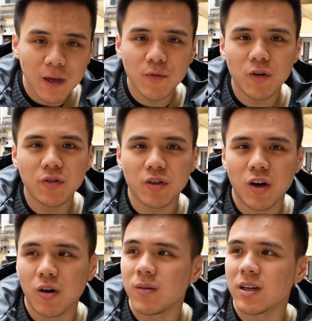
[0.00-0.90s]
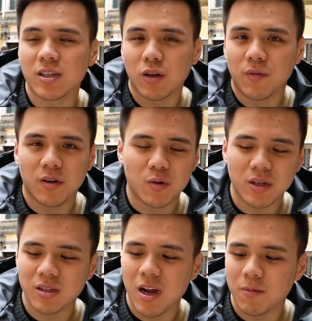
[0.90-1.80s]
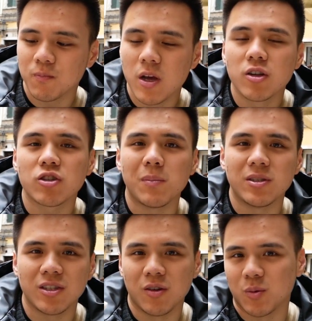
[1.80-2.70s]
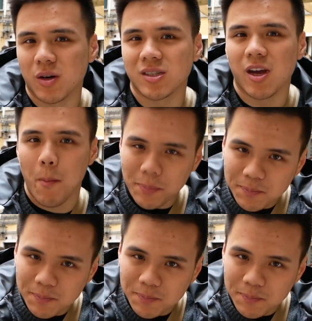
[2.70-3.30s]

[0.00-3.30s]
If you're on the go and just looking for a quick snack, tramezzino is where it's at.